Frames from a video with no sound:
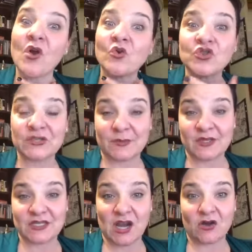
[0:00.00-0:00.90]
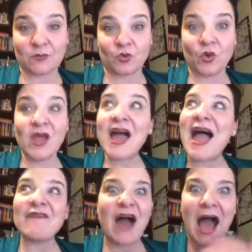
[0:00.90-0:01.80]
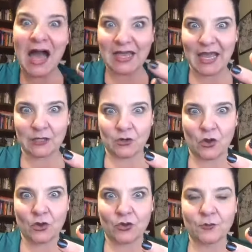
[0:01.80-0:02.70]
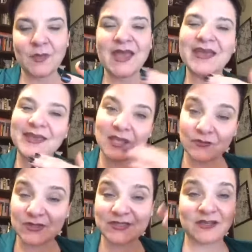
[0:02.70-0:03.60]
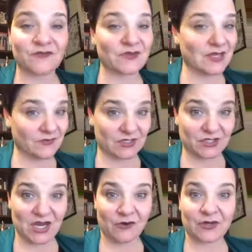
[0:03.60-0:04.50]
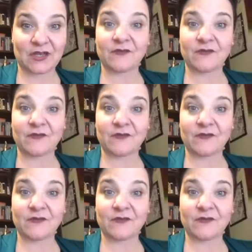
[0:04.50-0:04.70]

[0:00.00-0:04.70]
Or do something charitable. Have a huck out at home, get rid of stuff, give it to charity.